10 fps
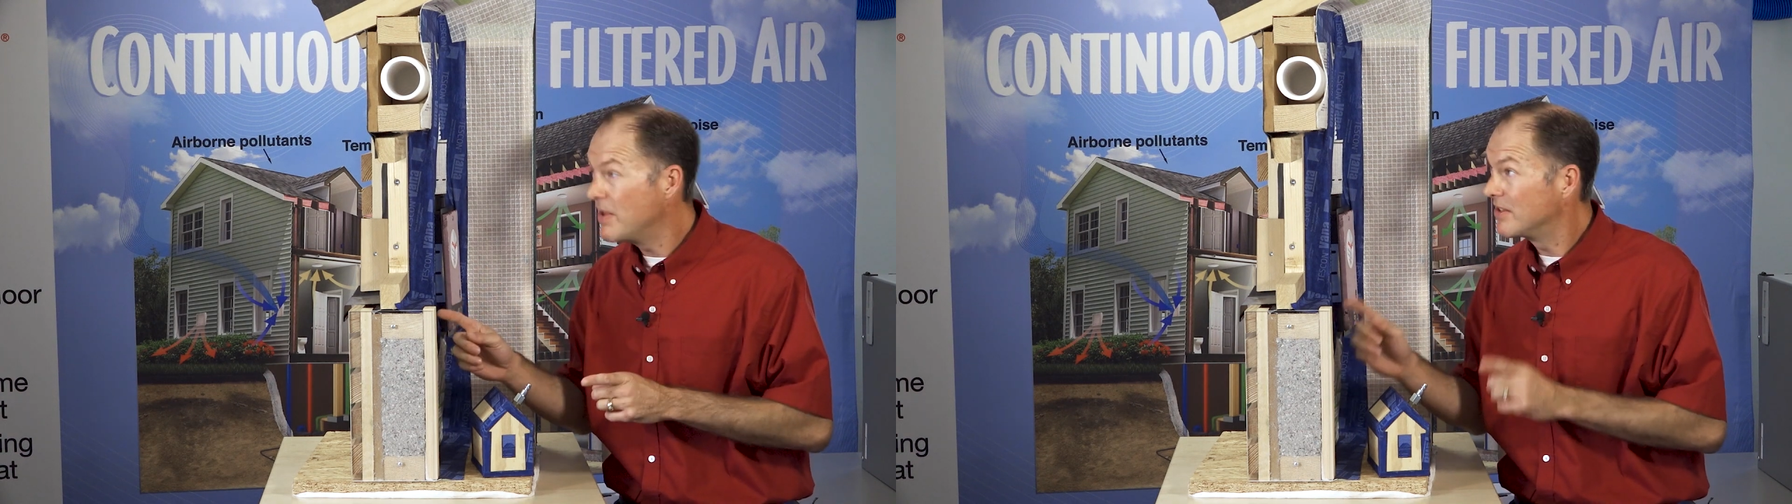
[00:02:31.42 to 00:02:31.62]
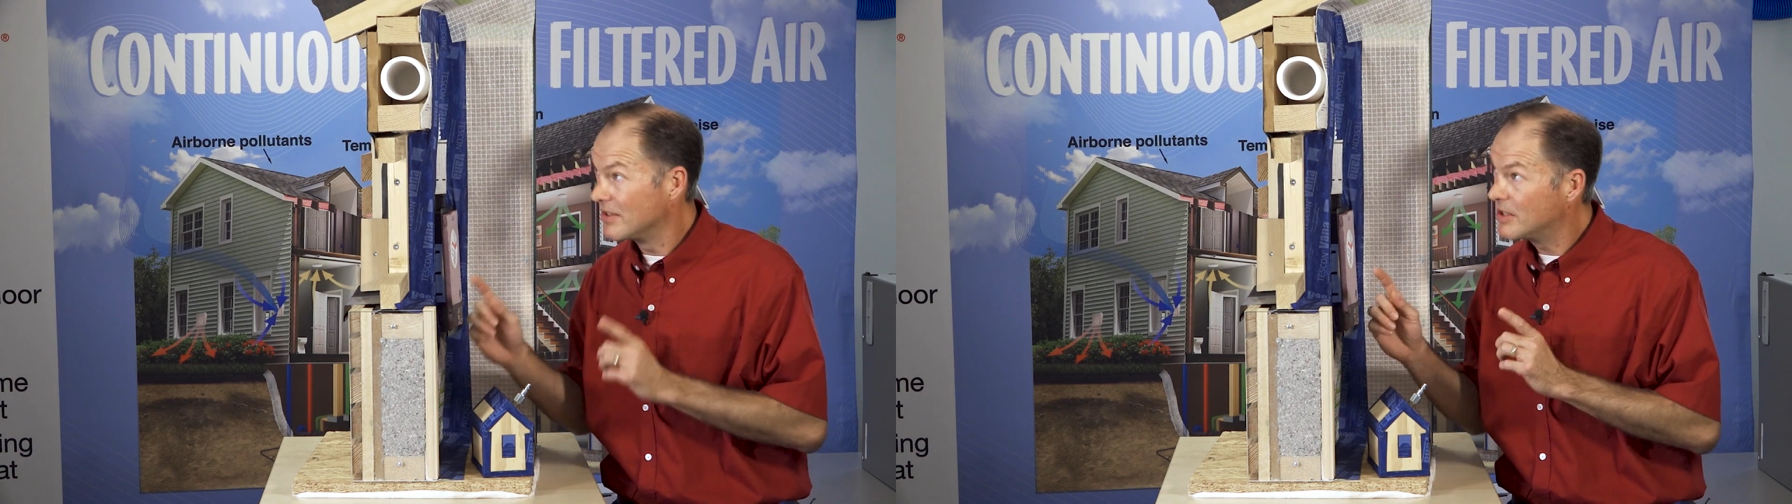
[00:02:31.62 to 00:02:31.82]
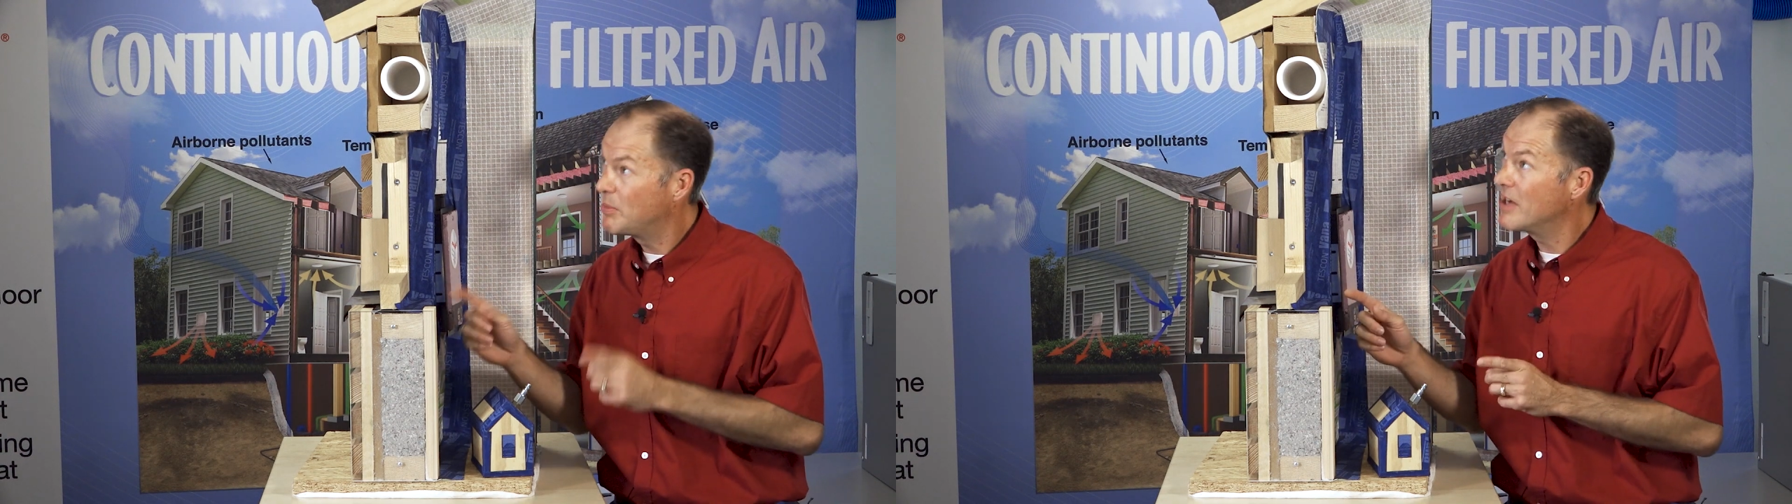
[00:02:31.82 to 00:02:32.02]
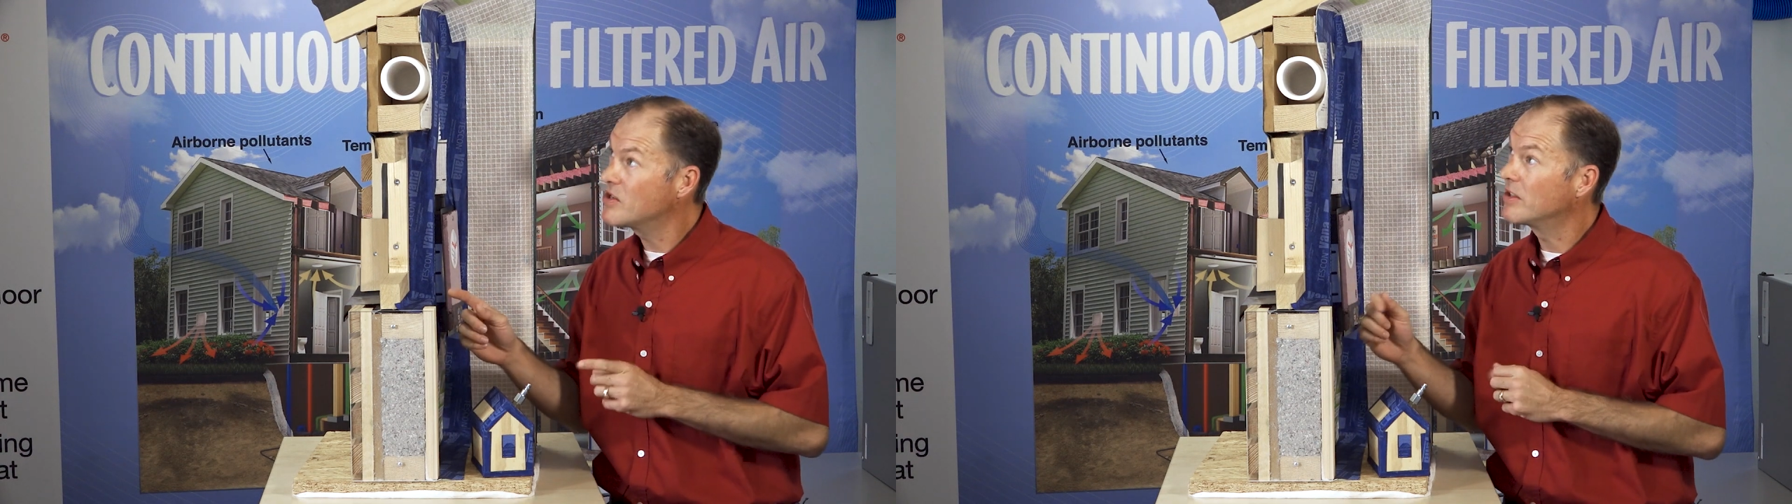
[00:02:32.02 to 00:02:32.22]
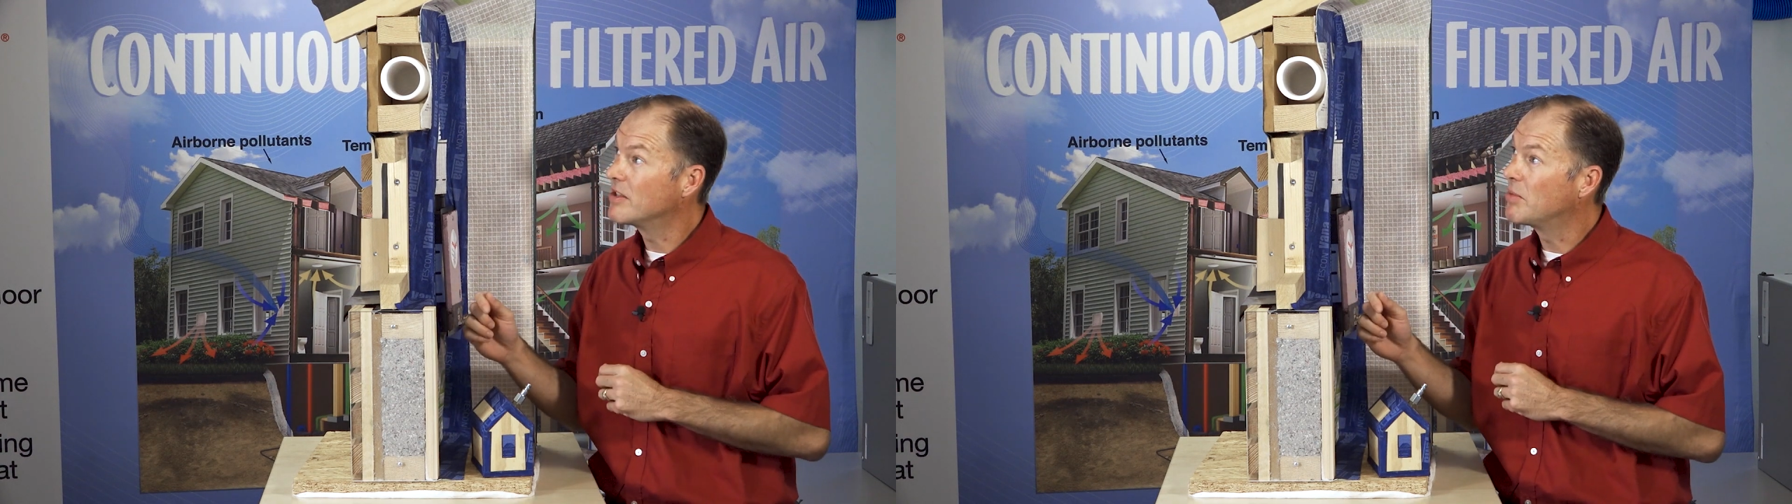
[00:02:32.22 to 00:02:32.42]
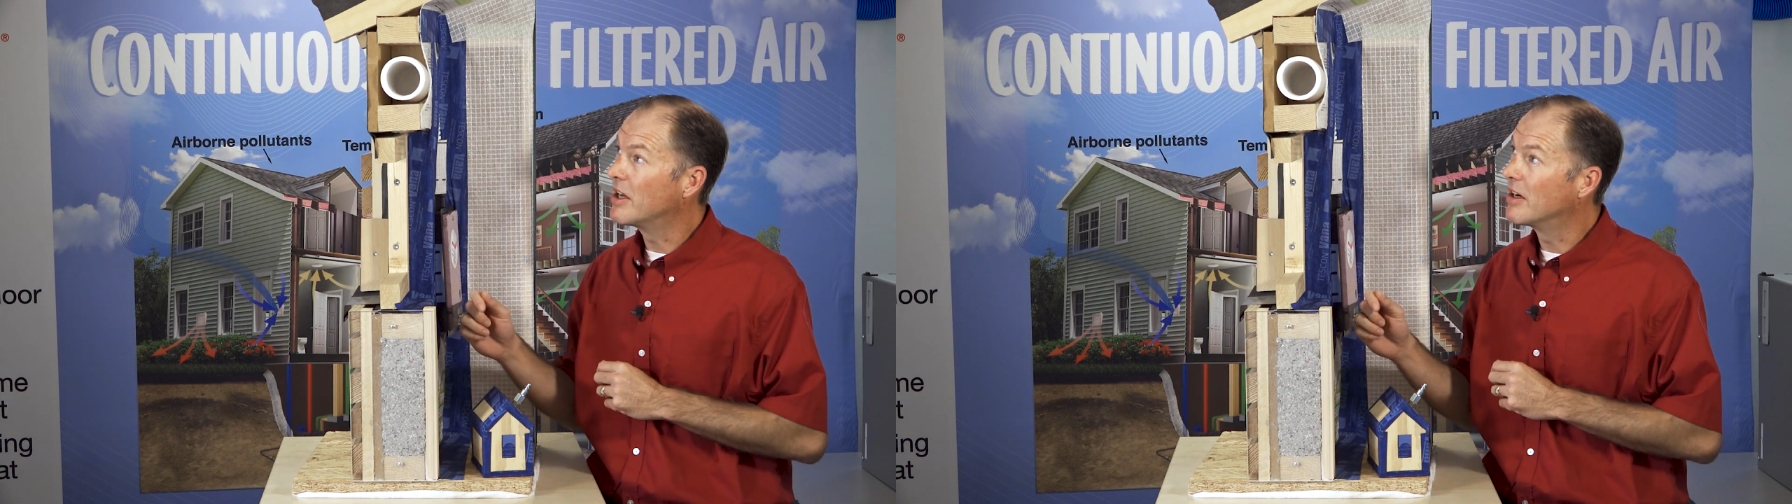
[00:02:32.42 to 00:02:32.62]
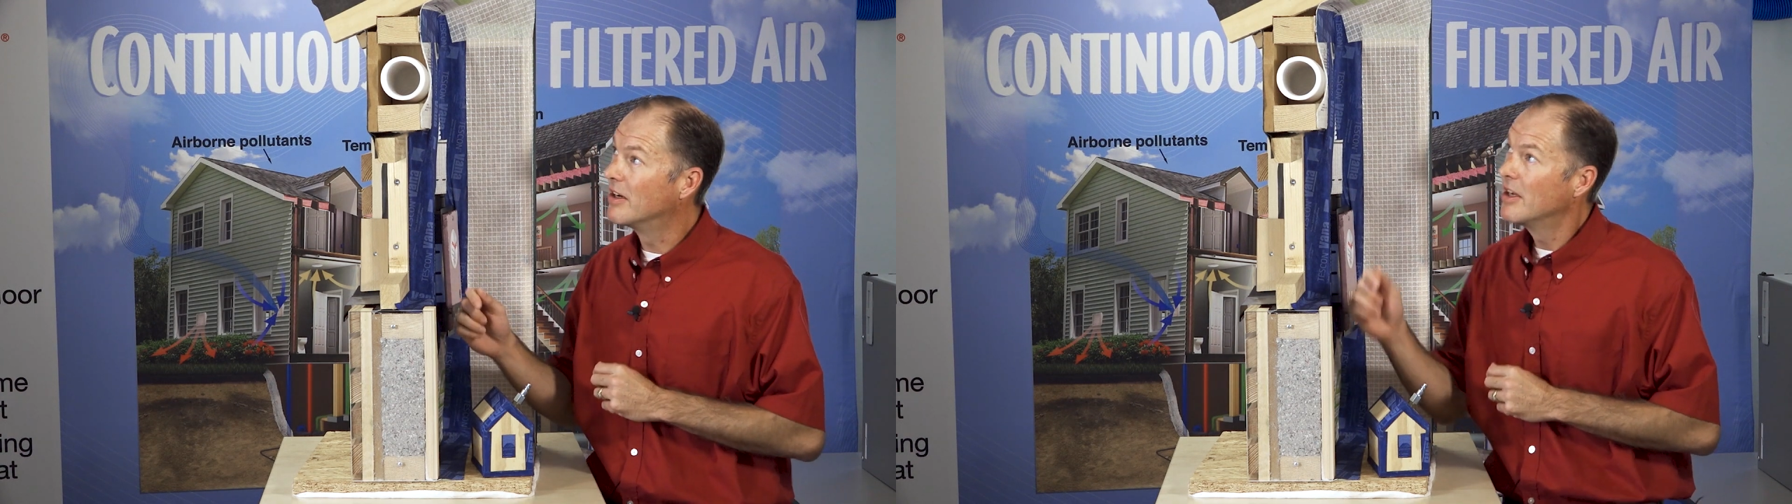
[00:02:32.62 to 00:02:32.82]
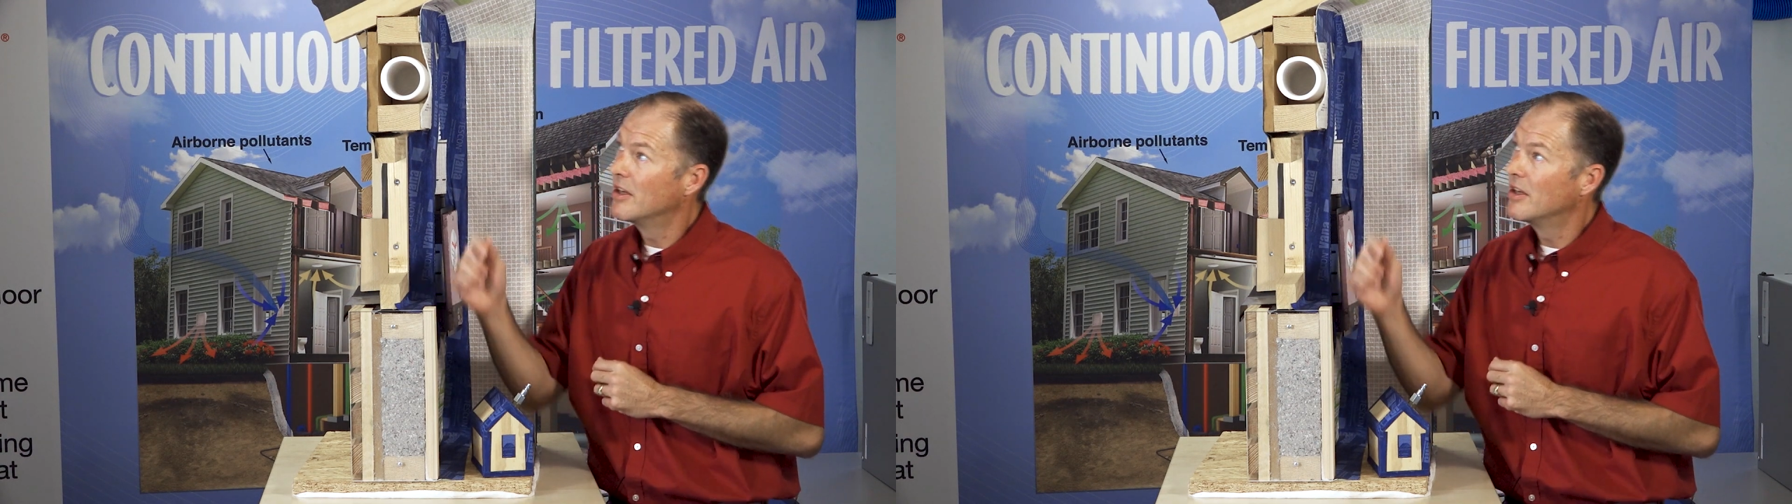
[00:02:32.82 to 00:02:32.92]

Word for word: it's especially better